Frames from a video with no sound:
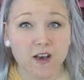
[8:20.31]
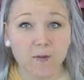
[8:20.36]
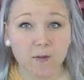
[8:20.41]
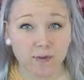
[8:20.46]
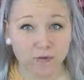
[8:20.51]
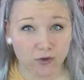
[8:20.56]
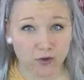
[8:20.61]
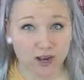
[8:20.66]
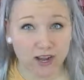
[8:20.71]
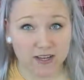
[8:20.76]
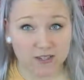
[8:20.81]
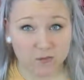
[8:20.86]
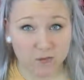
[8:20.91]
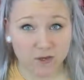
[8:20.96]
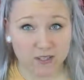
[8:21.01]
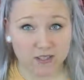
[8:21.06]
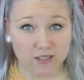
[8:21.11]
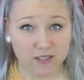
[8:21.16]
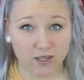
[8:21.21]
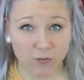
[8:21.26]
But if you guys
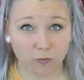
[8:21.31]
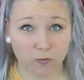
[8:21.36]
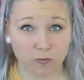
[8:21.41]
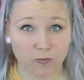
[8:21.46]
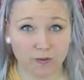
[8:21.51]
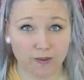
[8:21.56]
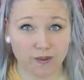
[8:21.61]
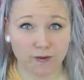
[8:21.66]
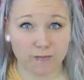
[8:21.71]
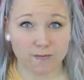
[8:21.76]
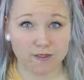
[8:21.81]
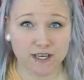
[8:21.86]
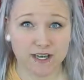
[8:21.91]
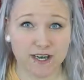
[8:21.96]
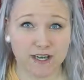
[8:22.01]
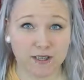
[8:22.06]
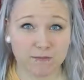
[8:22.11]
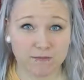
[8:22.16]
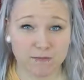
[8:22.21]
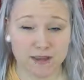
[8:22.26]
want to see a 1-month update,
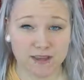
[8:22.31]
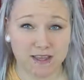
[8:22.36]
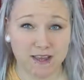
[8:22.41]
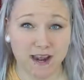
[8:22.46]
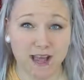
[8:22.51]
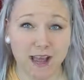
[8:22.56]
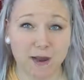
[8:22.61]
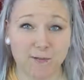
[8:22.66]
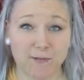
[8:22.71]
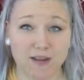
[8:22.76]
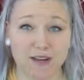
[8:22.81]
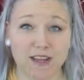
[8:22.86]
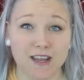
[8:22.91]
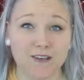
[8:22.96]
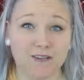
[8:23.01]
I can make that happen